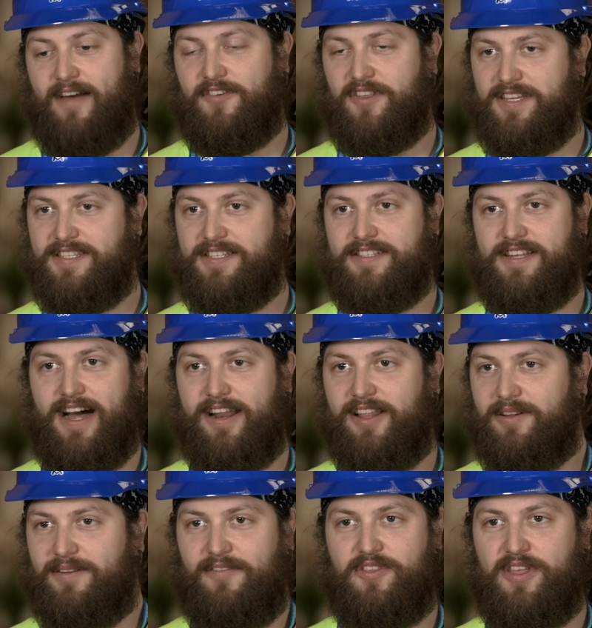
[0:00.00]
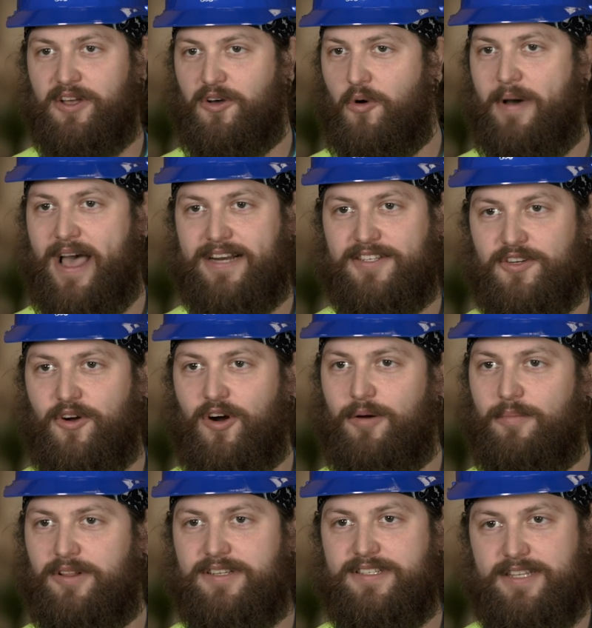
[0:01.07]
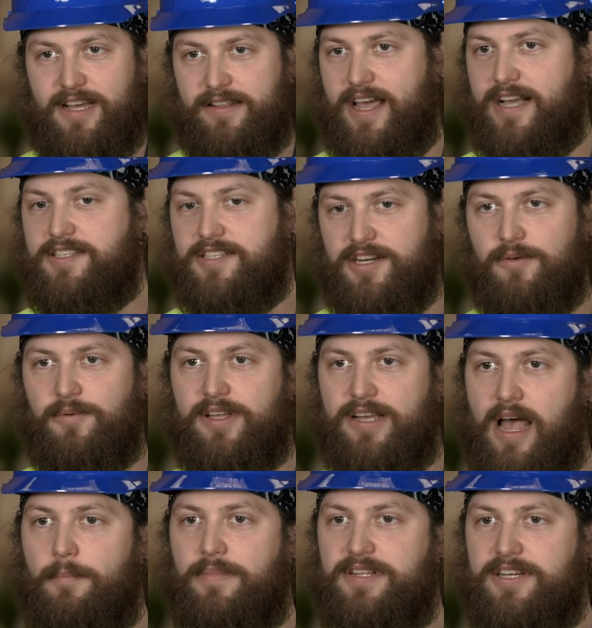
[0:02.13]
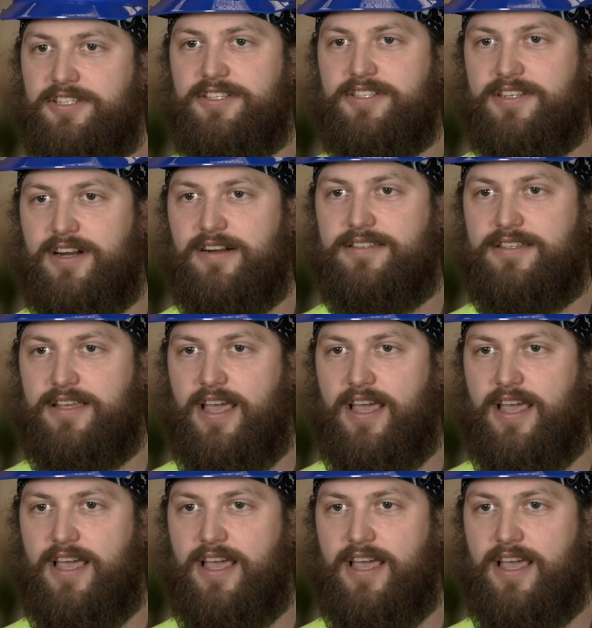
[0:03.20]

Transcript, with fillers: After this is done, it'll everything go back to normal until next year when the competition starts